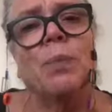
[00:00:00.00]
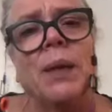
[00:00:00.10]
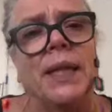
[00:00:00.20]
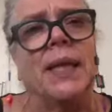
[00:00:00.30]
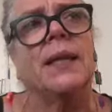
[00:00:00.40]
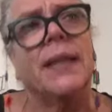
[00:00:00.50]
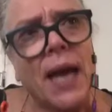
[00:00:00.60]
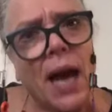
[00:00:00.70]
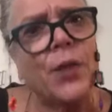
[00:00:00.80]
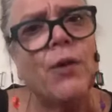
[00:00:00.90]
But the
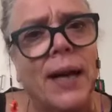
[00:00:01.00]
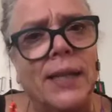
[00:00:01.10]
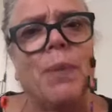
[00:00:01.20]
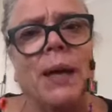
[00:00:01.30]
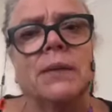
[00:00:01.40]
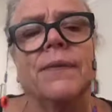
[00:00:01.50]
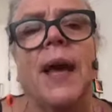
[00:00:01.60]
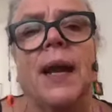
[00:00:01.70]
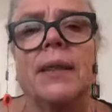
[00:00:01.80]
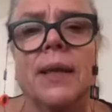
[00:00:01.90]
other aspect of
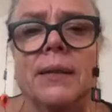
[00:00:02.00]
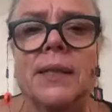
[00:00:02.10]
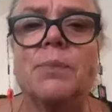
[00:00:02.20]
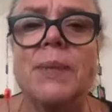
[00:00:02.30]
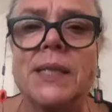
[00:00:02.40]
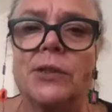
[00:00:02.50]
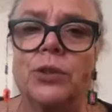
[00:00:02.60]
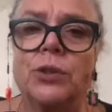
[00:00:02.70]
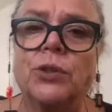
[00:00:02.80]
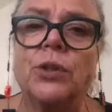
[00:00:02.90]
that, I think, that's
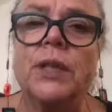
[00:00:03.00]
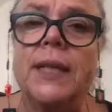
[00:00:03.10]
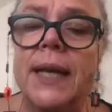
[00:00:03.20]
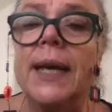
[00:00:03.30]
misunderstood